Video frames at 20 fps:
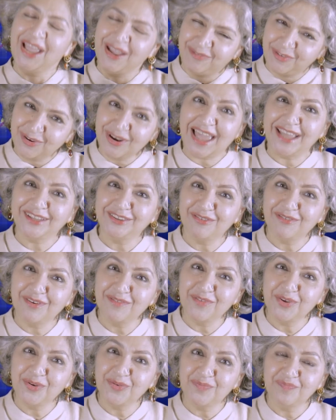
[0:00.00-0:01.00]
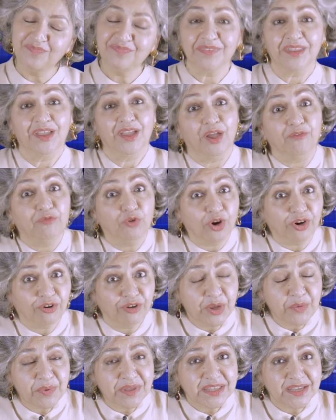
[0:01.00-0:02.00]
if you like the review, if you
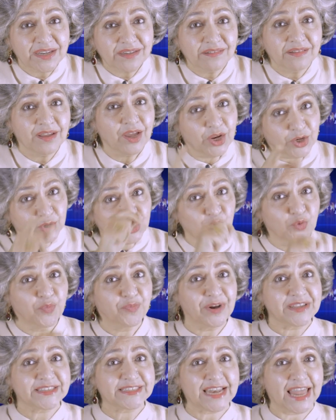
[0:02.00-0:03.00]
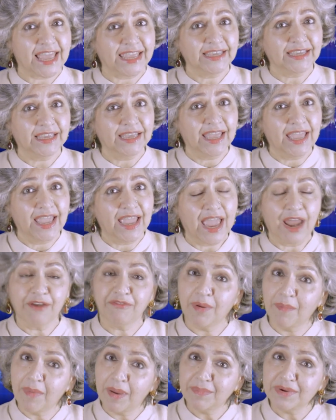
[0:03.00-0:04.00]
agree with it, do press like
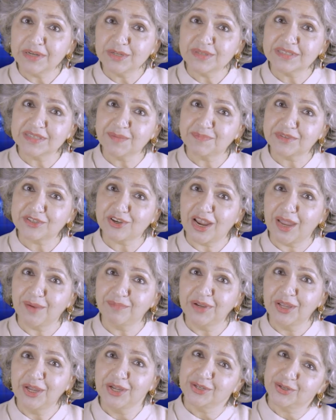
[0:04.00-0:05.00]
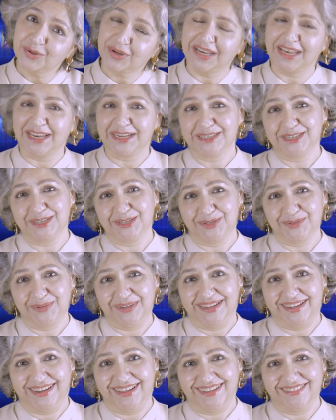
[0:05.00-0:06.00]
and remember to subscribe to Connected to
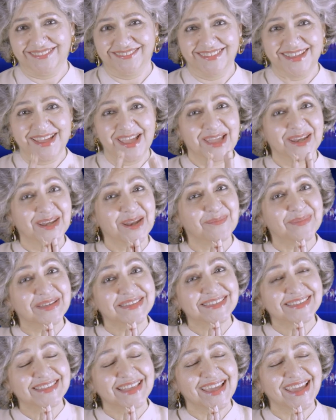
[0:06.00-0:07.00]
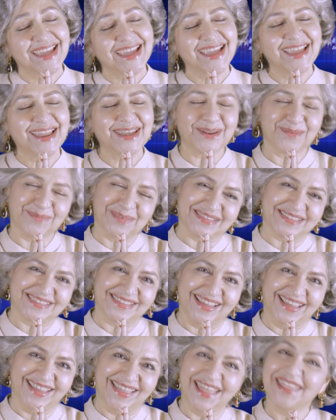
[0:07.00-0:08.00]
India. Namaste,
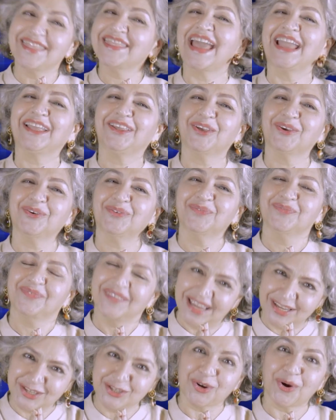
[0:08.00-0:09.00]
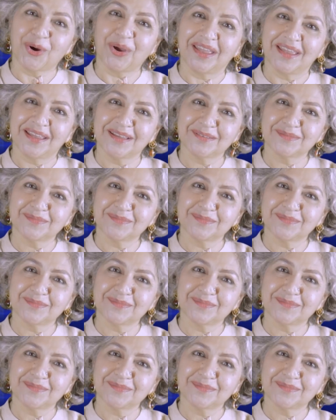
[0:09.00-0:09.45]
namaste. Thank you. Enjoy.